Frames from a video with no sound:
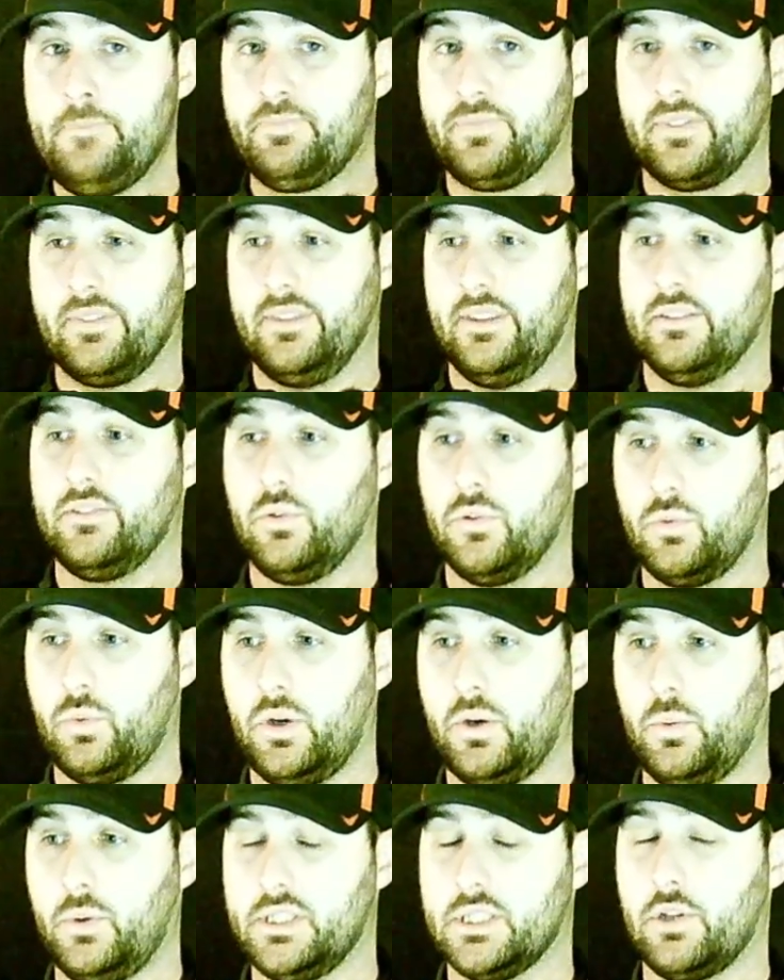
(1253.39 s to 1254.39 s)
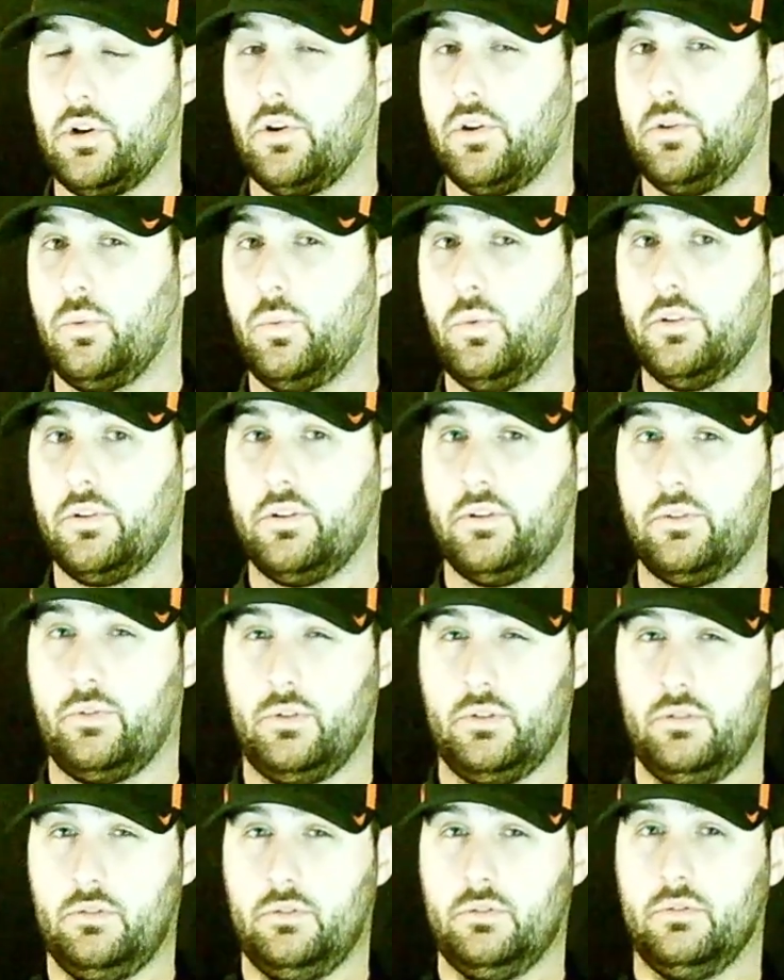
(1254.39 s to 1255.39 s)
This was where we started to wonder,
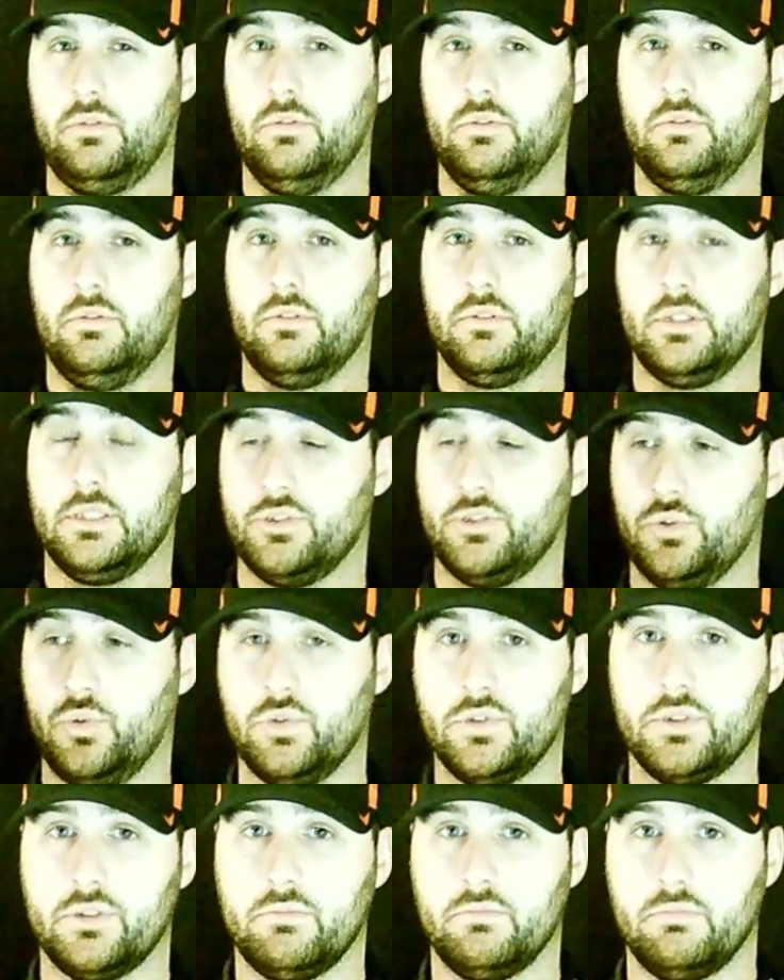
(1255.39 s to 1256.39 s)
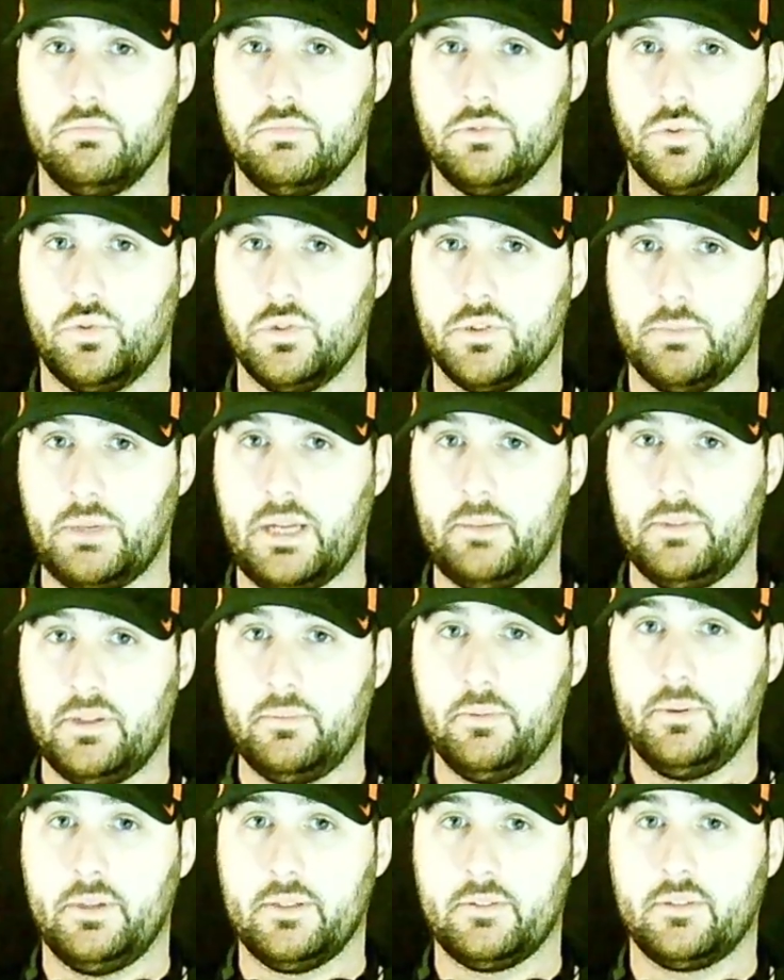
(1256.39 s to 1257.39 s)
whoa, is Georgia might be the
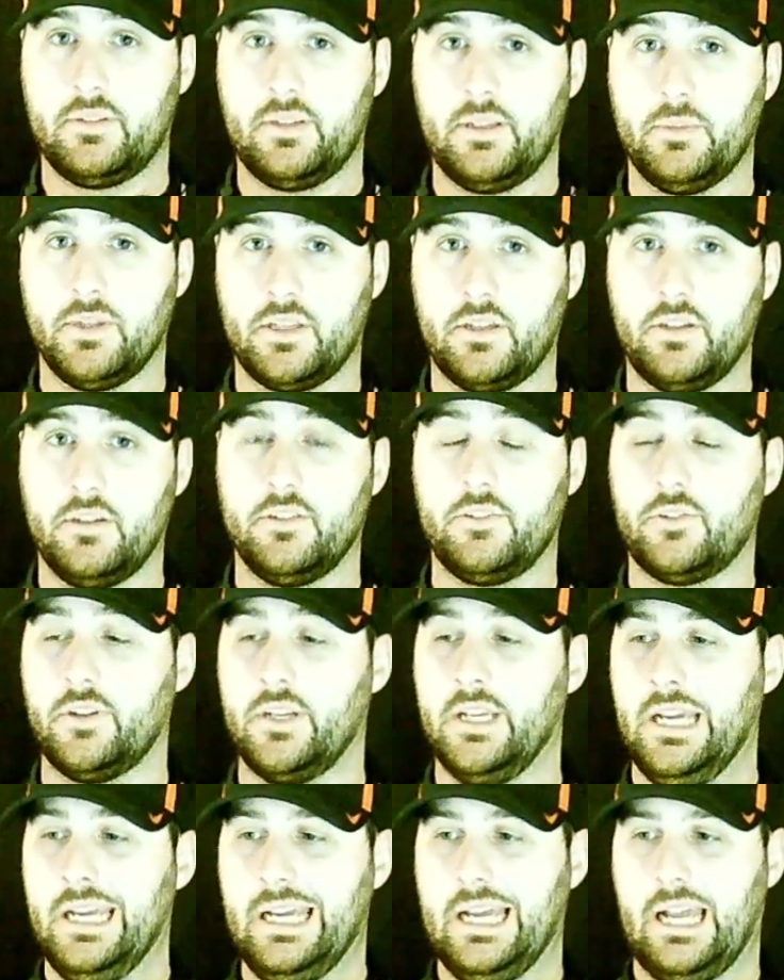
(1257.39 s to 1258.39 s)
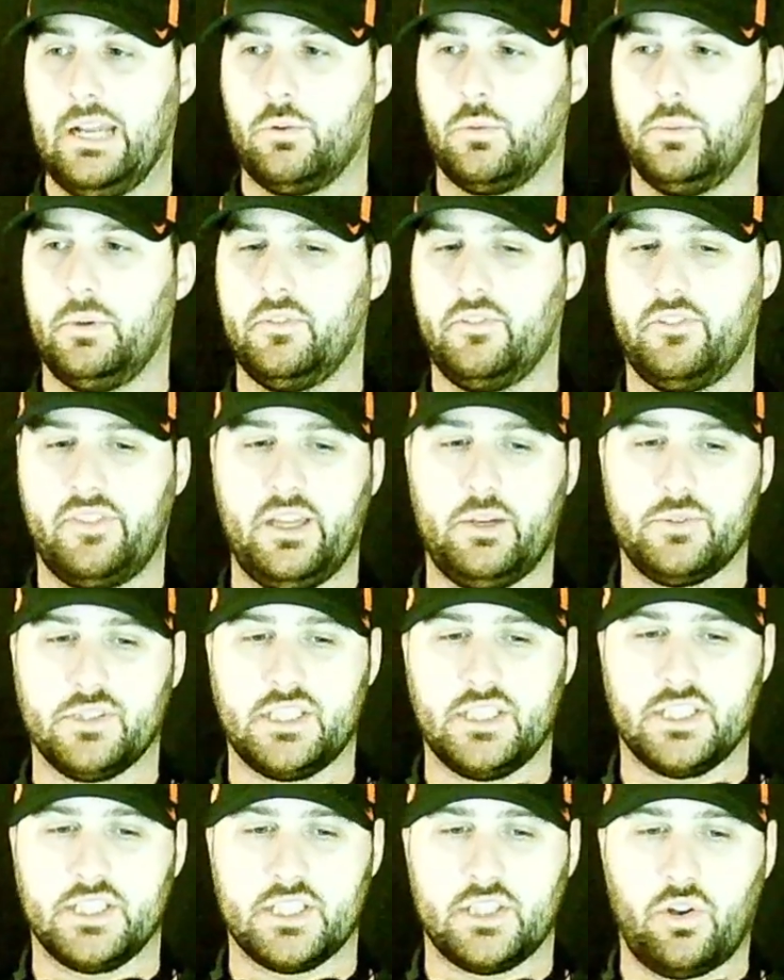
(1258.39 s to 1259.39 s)
best team in the country. I don't remember if that was the
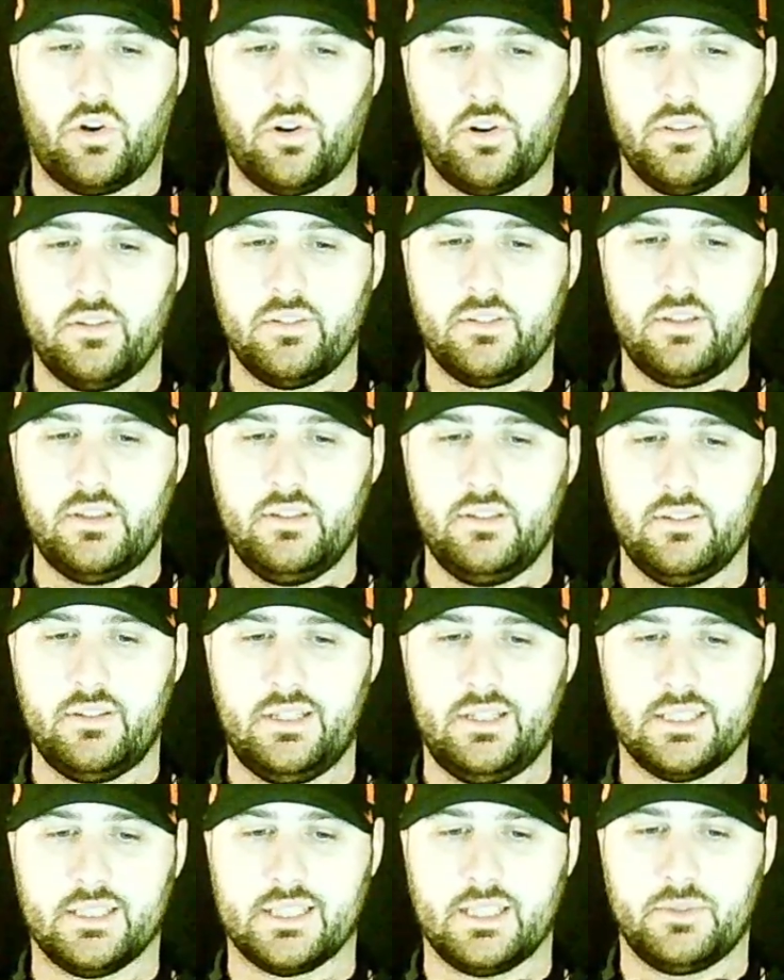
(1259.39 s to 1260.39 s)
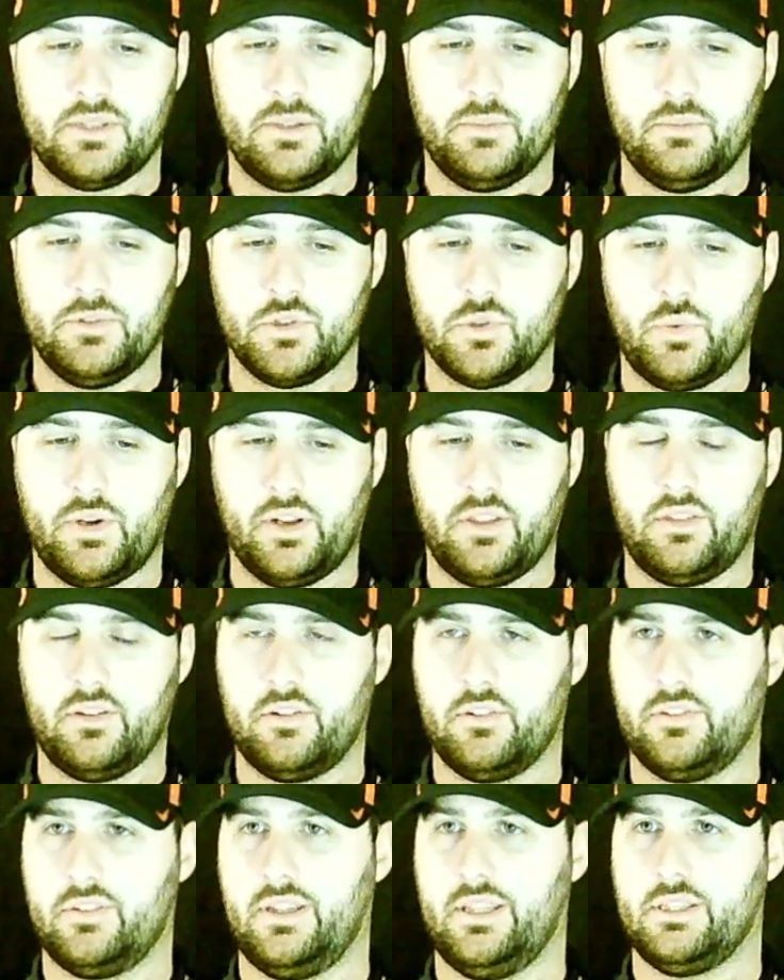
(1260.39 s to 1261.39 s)
start of the season. Yes, September 23rd,
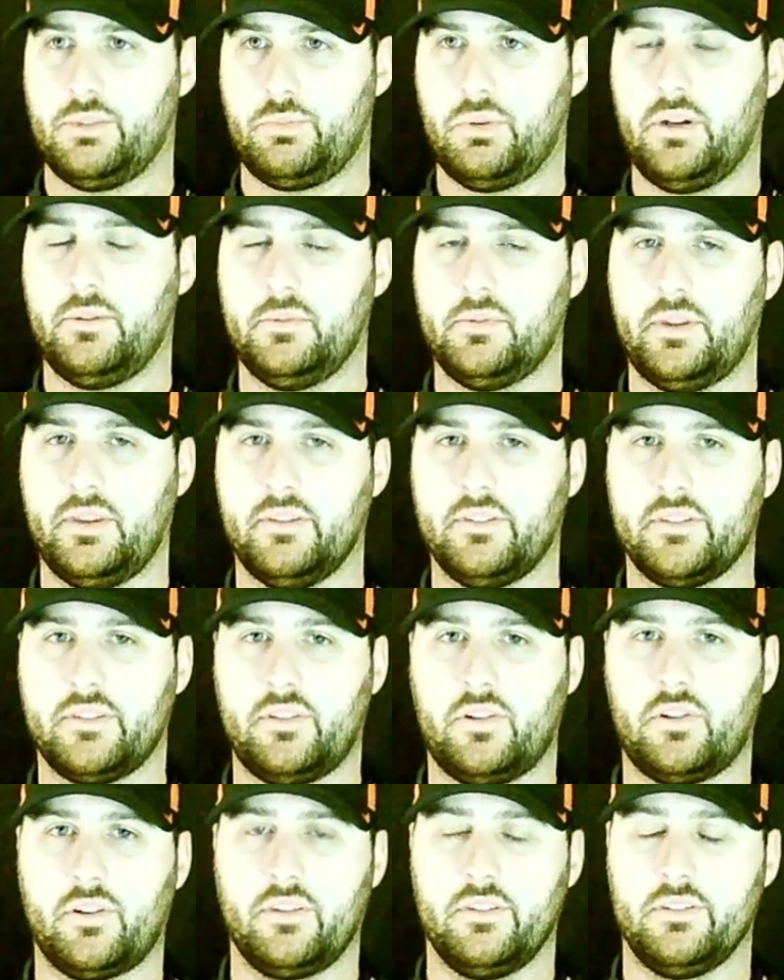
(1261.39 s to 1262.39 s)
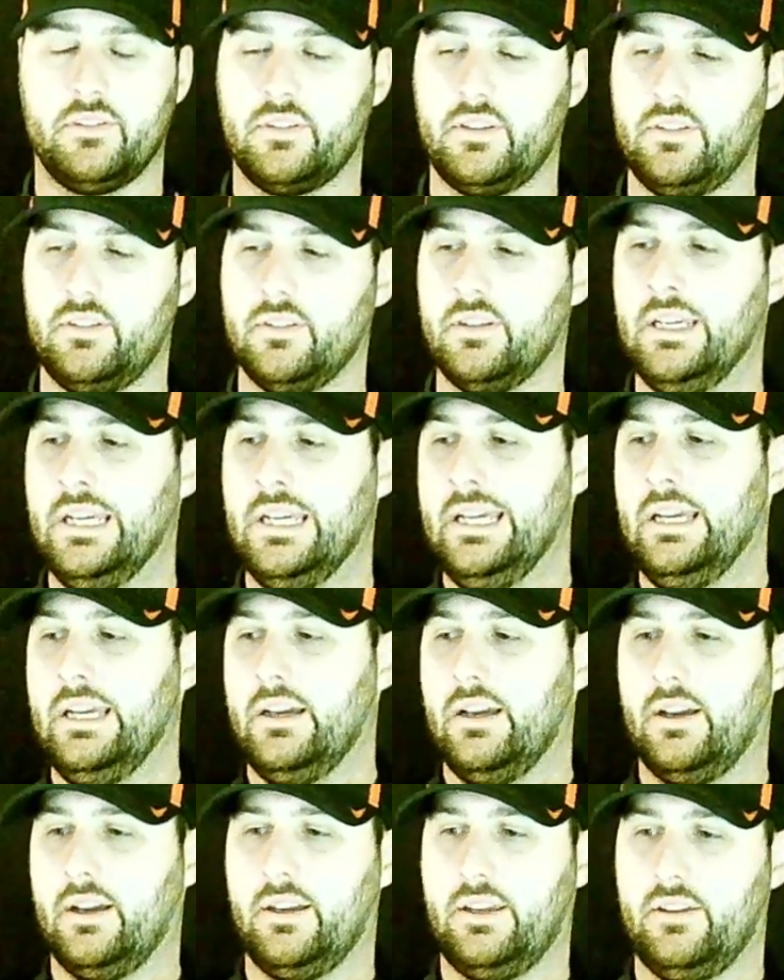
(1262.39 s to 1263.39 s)
so that's probably the start of the season,
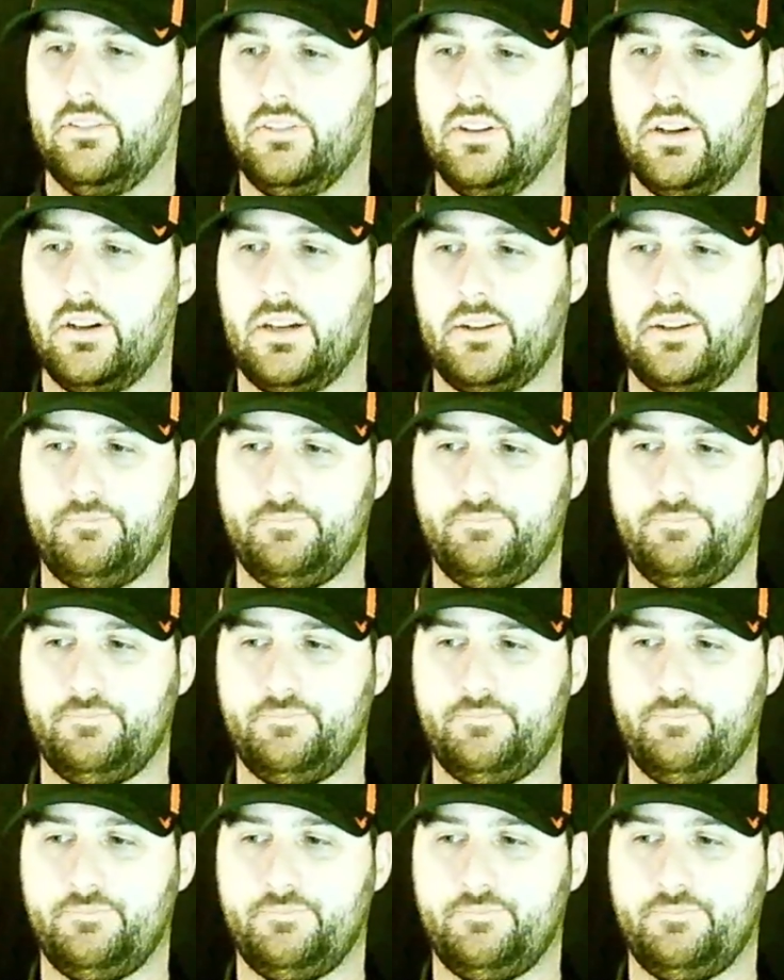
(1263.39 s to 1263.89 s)
if not